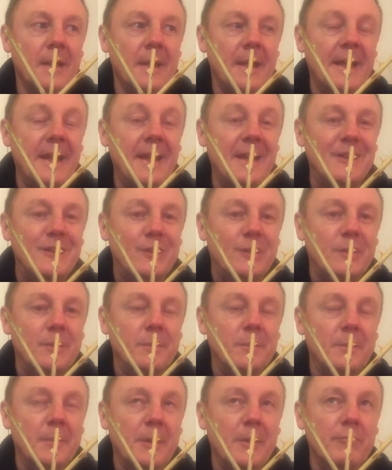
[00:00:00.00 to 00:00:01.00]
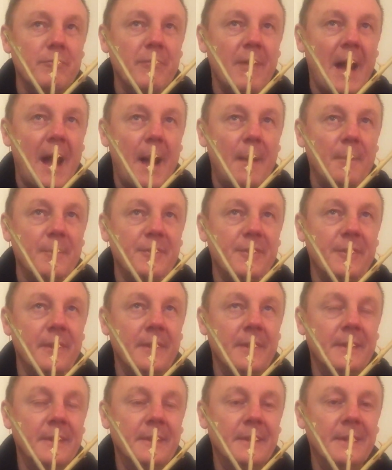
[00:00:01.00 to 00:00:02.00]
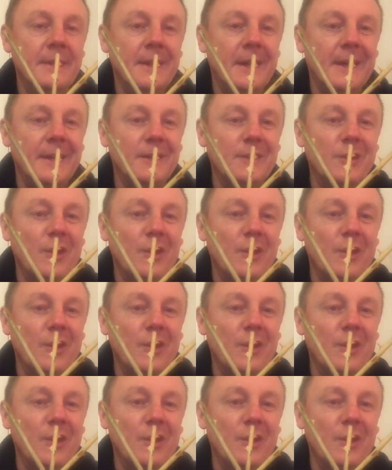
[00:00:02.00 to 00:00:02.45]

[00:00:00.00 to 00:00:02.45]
Eden being wrapped in a